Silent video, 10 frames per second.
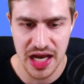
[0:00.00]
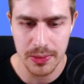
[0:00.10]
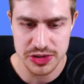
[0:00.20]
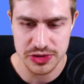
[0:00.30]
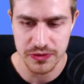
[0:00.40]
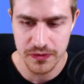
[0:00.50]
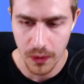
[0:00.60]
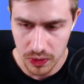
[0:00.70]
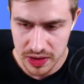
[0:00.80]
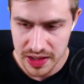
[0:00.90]
doubles do
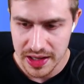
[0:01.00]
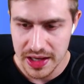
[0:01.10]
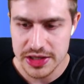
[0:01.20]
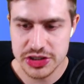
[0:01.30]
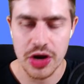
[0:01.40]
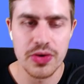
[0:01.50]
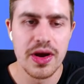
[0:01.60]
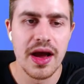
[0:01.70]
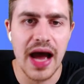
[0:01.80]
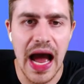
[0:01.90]
4. So
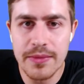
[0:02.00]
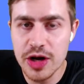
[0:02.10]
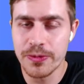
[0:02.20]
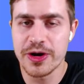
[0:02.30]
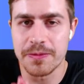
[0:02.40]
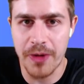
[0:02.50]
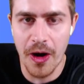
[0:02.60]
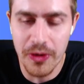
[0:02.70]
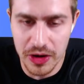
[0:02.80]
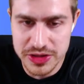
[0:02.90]
I'm going to put a
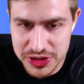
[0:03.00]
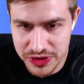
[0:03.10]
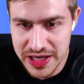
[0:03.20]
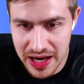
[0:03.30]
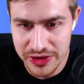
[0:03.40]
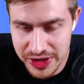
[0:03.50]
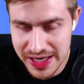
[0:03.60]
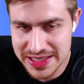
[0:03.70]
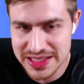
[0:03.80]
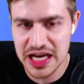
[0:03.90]
poll on screen now, and you
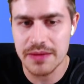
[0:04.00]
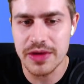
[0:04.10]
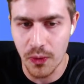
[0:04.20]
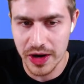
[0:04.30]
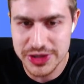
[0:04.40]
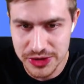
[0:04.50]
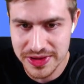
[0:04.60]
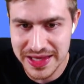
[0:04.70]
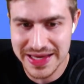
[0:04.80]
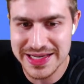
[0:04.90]
guys can tell me what you
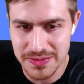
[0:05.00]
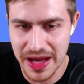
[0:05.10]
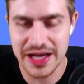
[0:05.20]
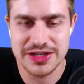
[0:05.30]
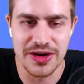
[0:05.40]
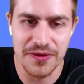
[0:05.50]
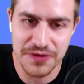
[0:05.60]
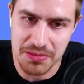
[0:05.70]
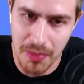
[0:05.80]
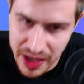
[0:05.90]
think is better, to go for
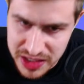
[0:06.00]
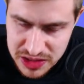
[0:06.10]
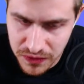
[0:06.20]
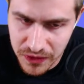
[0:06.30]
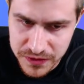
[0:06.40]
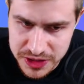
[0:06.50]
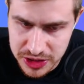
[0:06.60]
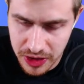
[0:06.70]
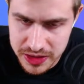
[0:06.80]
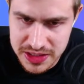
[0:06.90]
the -4 for
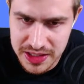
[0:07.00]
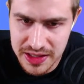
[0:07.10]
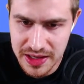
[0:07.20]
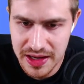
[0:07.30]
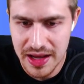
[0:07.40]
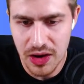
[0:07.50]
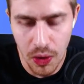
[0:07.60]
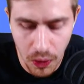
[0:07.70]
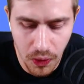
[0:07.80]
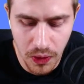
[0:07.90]
Slot,
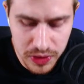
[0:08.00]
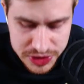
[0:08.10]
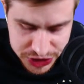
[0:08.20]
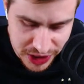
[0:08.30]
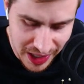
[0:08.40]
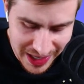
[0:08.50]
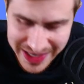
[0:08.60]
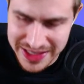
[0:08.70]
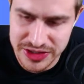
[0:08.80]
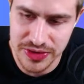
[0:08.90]
or should
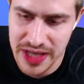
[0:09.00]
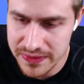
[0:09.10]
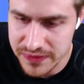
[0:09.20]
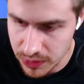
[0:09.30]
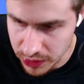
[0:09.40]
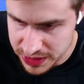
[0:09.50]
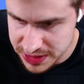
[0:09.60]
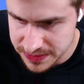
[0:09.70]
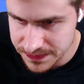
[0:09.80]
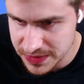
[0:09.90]
I do David
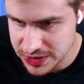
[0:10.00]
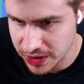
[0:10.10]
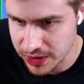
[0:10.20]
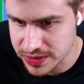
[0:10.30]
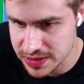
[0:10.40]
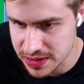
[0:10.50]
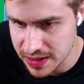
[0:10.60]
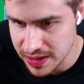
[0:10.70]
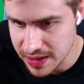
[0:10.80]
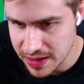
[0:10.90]
Moyes? So
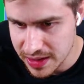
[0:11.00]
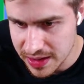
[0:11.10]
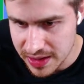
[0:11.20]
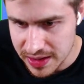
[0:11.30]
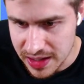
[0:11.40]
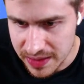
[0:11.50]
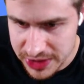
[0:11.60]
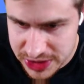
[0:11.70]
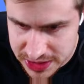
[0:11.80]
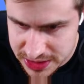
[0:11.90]
let me
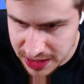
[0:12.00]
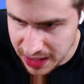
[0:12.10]
just